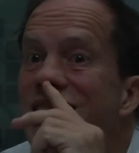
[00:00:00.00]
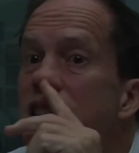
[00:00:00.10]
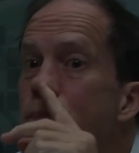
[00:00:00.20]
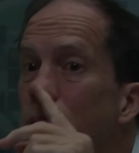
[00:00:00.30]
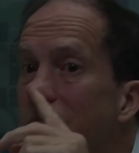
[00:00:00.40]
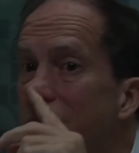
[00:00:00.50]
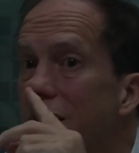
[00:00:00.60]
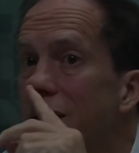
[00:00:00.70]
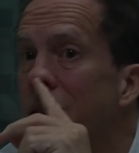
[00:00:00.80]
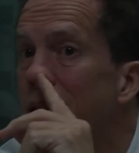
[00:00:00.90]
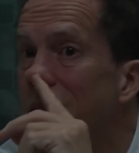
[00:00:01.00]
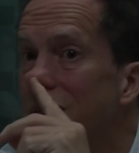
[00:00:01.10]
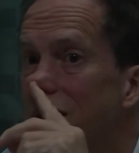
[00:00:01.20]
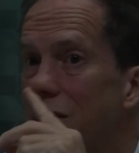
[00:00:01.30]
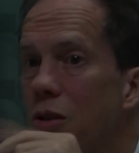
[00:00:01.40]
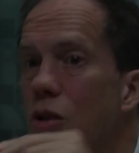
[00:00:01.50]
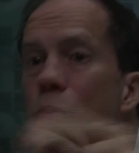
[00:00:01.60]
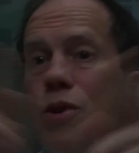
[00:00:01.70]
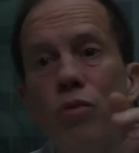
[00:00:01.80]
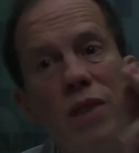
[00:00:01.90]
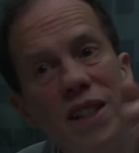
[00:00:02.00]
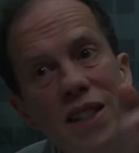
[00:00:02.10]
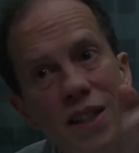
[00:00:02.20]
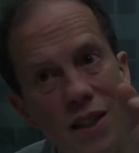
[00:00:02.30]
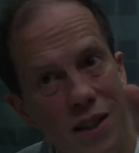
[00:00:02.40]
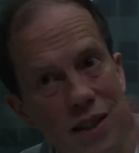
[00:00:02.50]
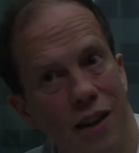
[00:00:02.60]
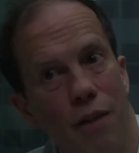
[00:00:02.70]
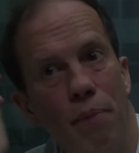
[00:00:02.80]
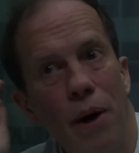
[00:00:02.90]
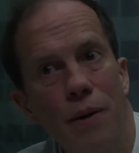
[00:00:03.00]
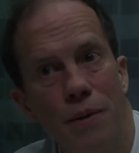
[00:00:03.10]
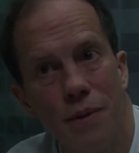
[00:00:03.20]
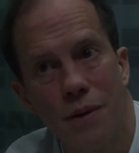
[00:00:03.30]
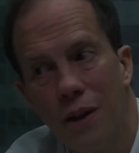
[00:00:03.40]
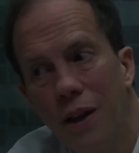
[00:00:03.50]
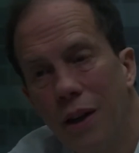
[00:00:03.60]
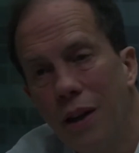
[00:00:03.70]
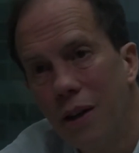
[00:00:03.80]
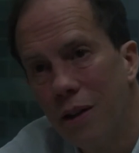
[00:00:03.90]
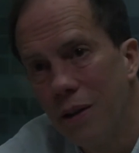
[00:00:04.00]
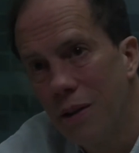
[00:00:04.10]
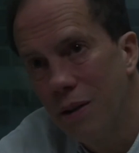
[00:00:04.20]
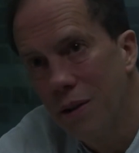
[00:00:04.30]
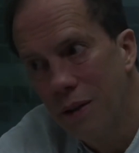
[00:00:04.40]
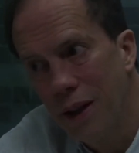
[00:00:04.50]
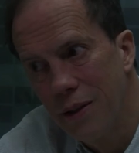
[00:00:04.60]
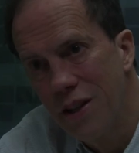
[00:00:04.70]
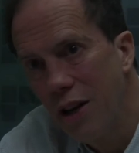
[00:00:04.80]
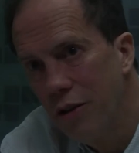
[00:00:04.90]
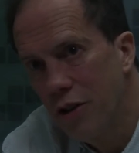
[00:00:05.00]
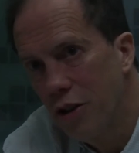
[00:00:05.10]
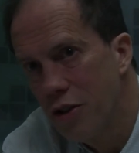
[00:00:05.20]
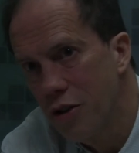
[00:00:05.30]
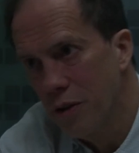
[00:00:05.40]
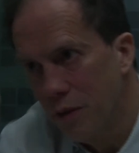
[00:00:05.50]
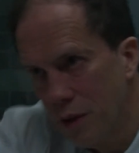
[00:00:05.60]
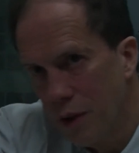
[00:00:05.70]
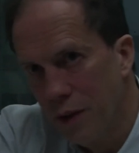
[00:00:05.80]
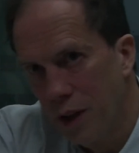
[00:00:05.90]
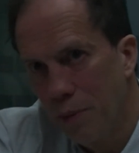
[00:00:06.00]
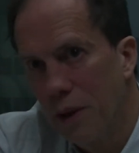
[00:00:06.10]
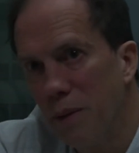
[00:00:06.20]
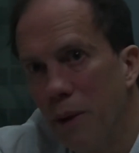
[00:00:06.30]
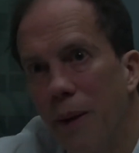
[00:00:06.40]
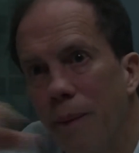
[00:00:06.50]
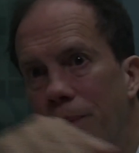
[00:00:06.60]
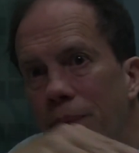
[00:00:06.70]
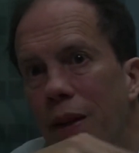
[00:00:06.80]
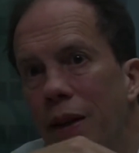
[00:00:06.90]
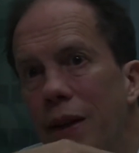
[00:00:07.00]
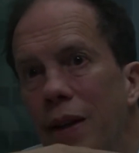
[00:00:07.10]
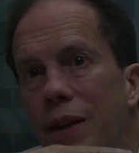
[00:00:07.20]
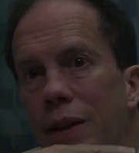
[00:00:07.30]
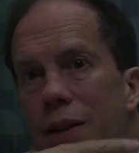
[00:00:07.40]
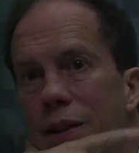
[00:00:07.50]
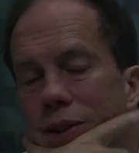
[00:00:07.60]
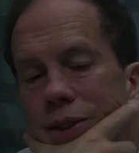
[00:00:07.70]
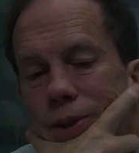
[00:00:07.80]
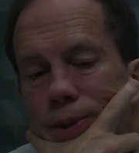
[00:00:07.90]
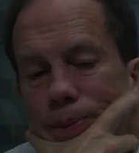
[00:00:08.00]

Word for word: deeply, almost religiously opposed to, to that Terran doctrine of, a, of an upper limit. So,